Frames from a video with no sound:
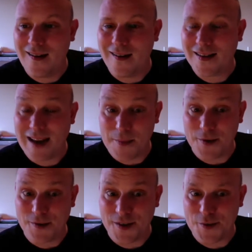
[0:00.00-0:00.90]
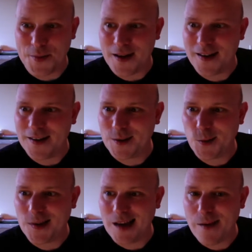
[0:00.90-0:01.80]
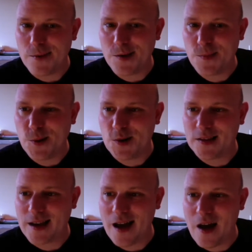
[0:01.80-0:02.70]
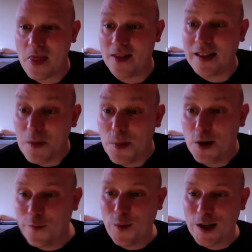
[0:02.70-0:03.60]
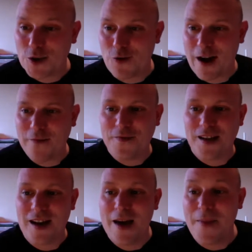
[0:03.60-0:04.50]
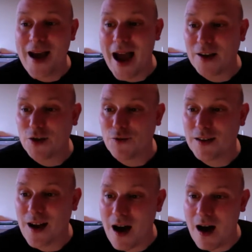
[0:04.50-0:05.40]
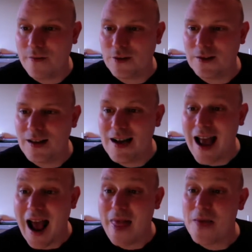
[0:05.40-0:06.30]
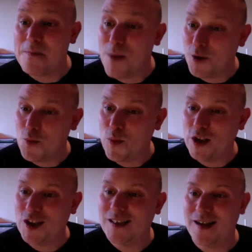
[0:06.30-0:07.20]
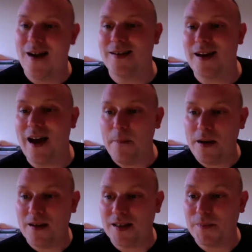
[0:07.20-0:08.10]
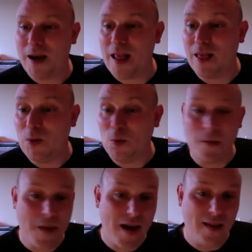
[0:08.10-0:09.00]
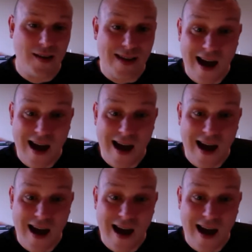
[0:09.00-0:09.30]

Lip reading: Simon has replied. So Simon's books are The Little Book of Witchcraft by Astrid Carvel and The Modern Witch's Guide to Happiness by Luna Bailey.